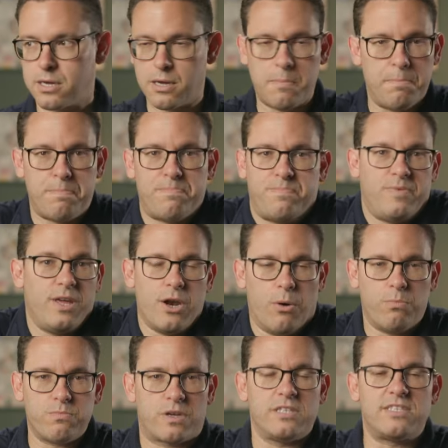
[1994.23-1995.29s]
You
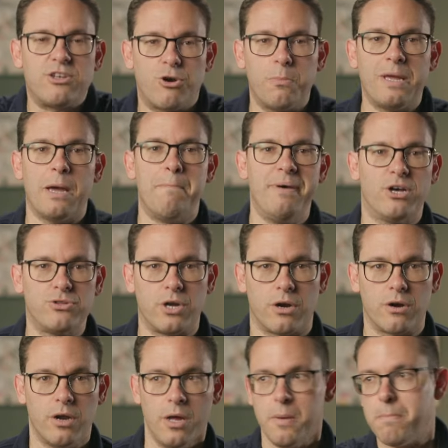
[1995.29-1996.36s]
know, consider me a
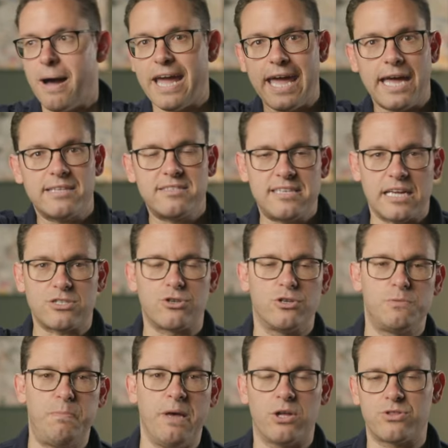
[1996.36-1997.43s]
builder. My
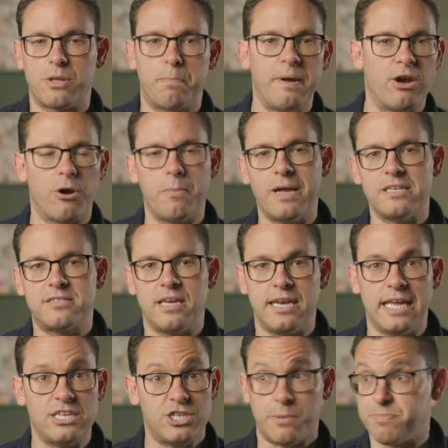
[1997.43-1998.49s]
ancestors built the pyramids in
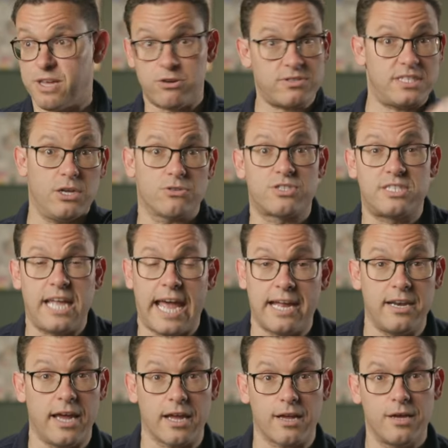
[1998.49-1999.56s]
Egypt. They're still
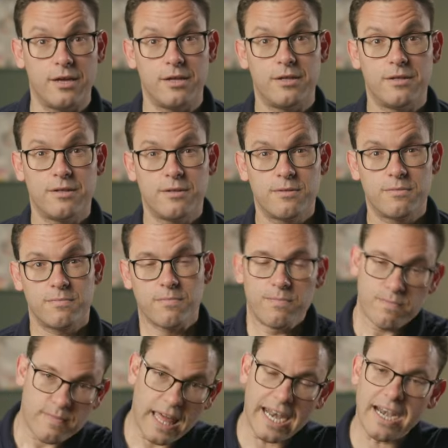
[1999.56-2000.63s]
standing.
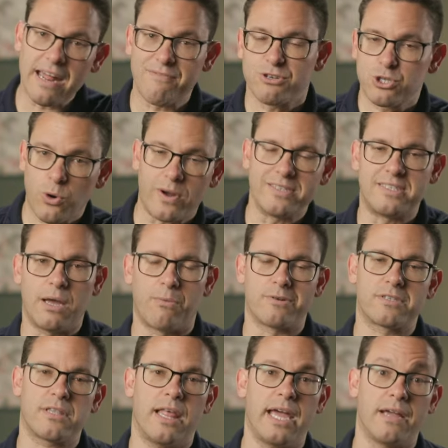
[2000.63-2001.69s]
They didn't have a choice. They were
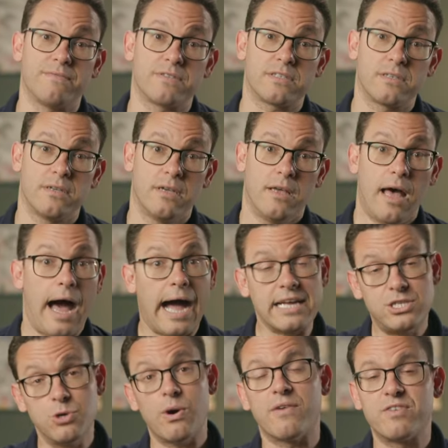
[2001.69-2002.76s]
slaves.
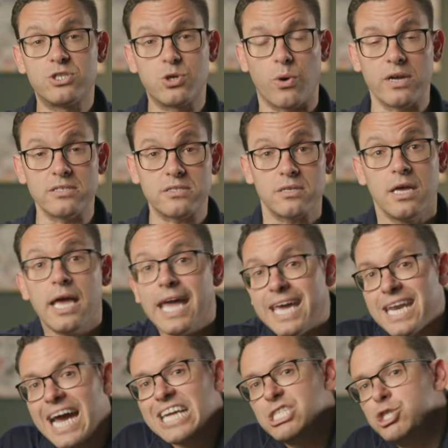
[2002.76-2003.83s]
I do have a choice,
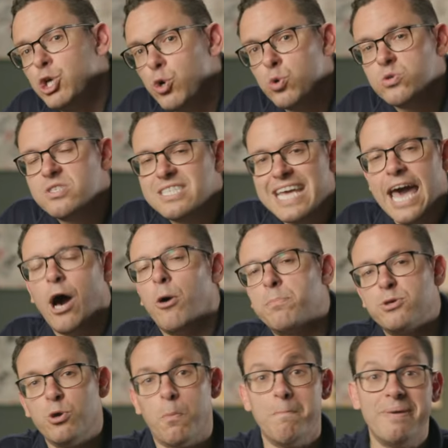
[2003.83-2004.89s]
and I choose to
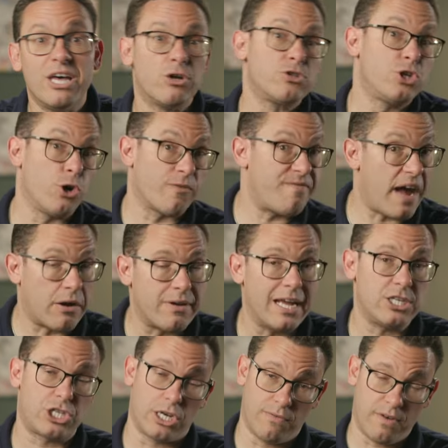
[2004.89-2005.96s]
help you build your
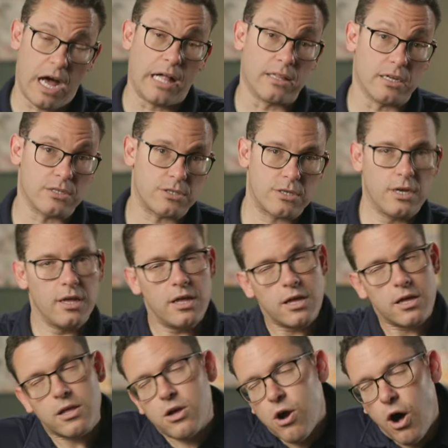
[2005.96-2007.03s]
foundation of knowledge.
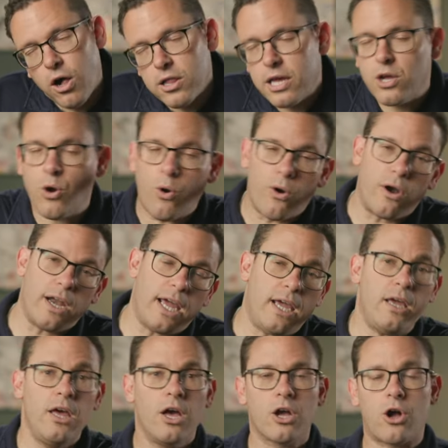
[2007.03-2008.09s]
Call it
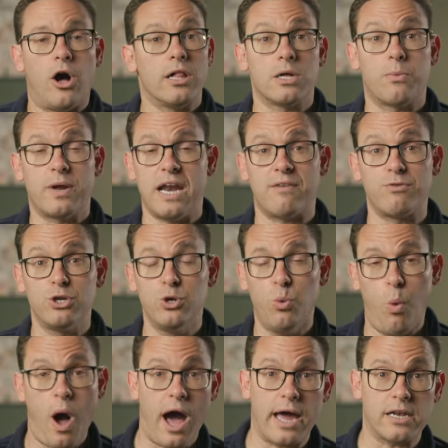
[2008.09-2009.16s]
corny, call it whatever you
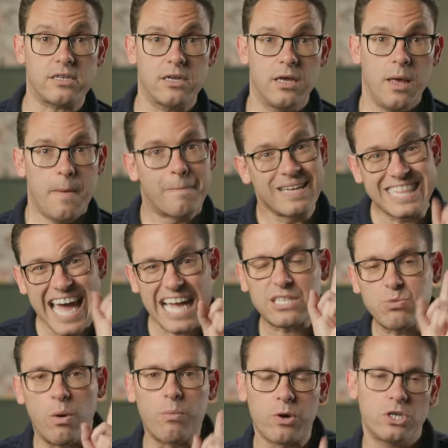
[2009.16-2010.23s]
want, but
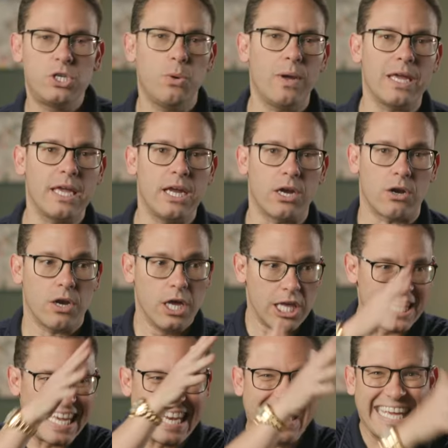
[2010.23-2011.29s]
that's what we're doing here.
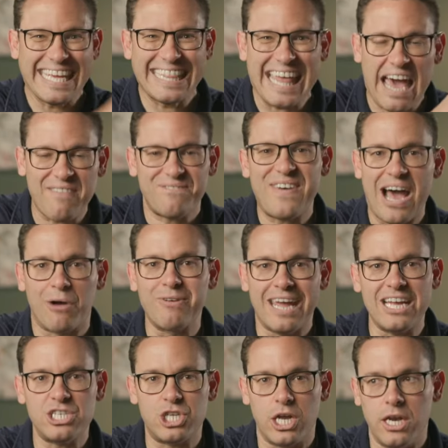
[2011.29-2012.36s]
You need that
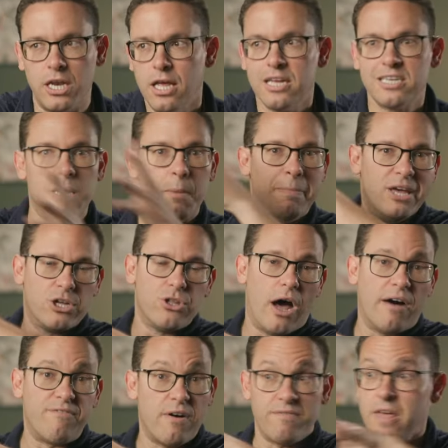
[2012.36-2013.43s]
foundation to build
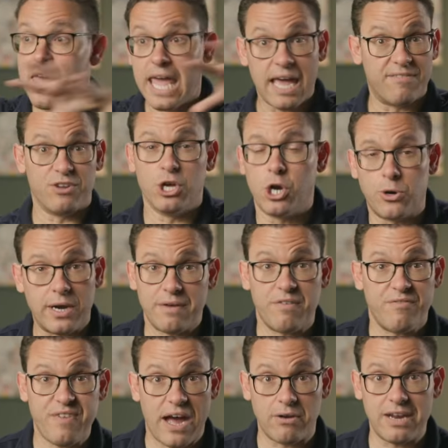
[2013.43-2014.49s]
off of. If you don't have
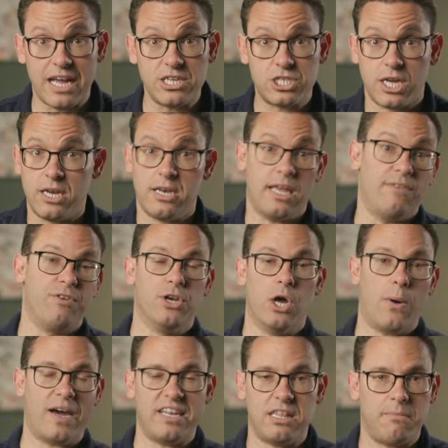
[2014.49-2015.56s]
a foundation, if you
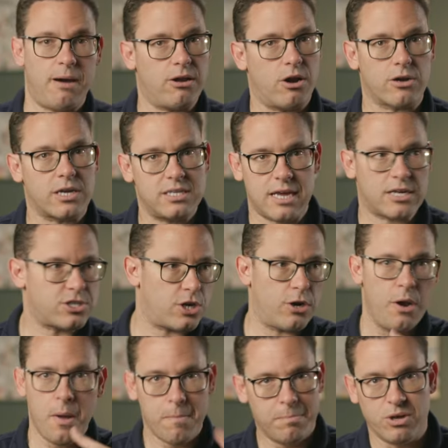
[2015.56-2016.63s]
know anything about
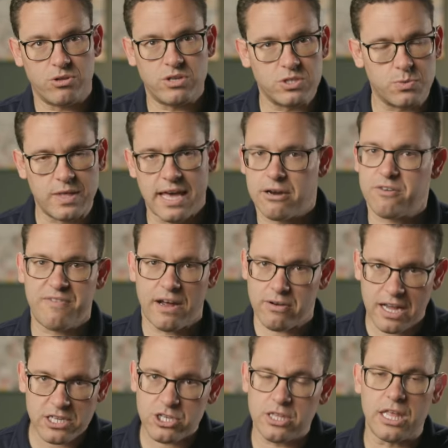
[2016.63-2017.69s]
architecture, buildings without a
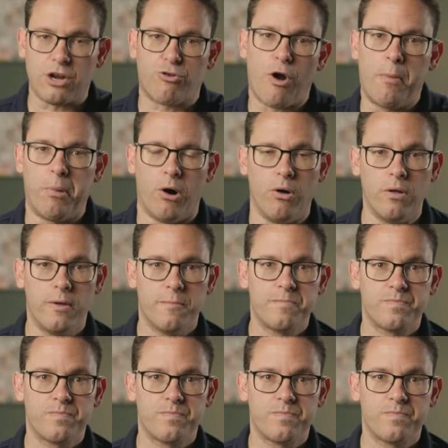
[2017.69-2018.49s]
foundation, they crumble.